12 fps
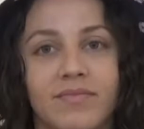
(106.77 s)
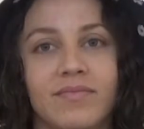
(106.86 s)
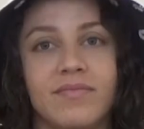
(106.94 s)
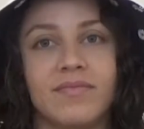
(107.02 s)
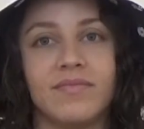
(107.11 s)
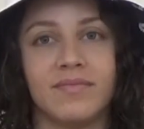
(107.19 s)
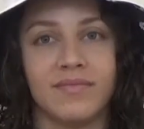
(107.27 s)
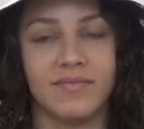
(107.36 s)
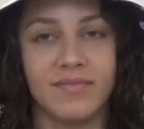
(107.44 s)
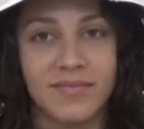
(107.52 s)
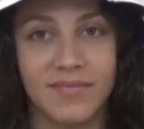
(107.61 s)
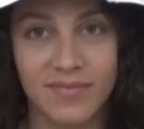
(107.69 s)

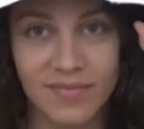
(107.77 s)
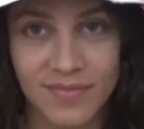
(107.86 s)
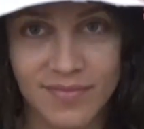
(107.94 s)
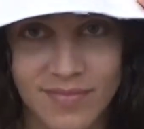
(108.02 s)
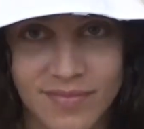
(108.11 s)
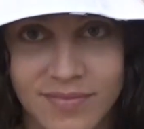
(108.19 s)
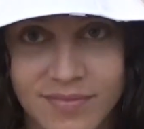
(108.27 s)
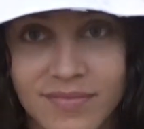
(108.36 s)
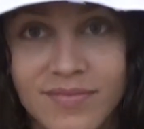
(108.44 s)
(no one is talking)